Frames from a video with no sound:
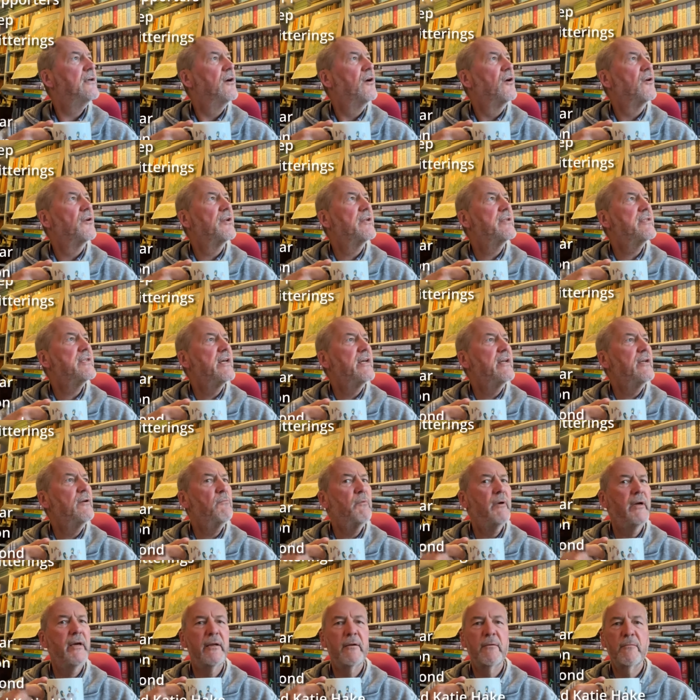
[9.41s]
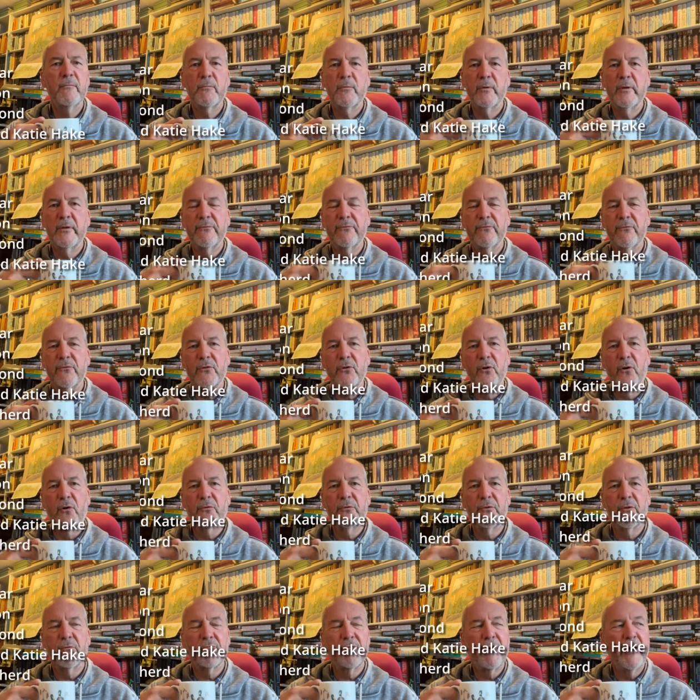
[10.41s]
on a day when we've got
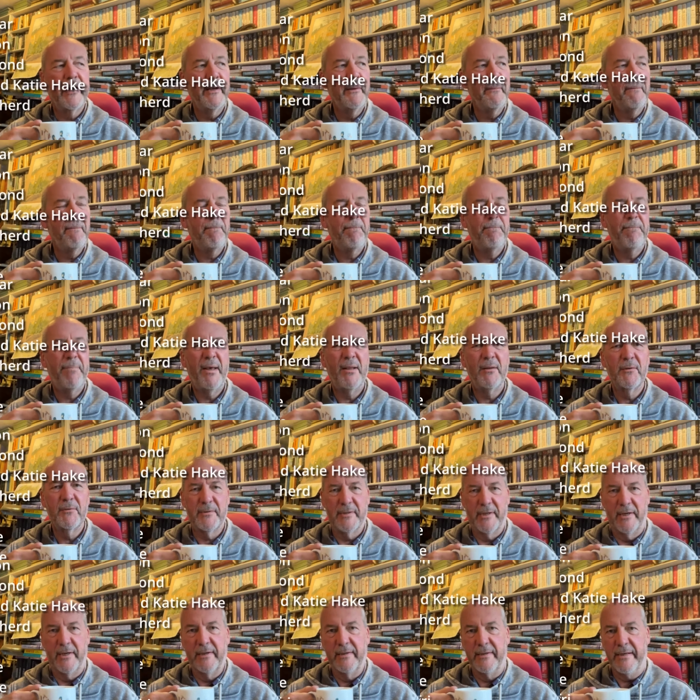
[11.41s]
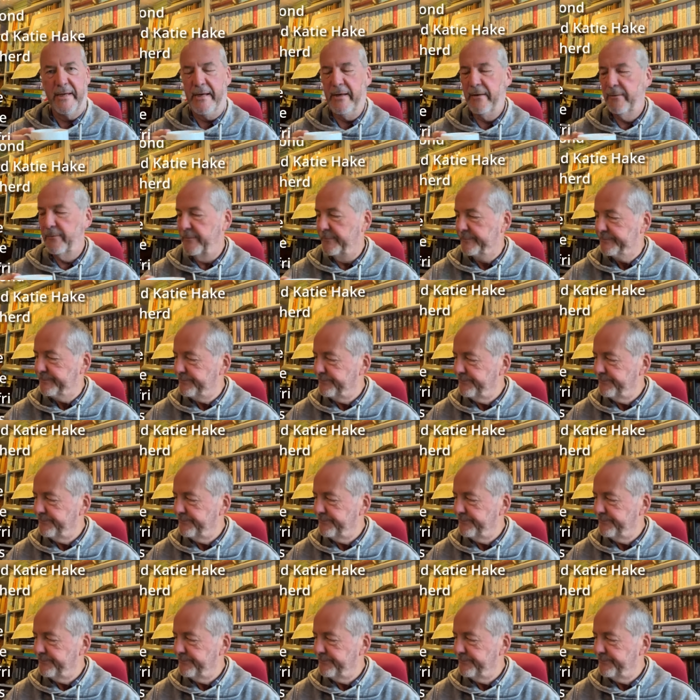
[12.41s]
the rain pelting down.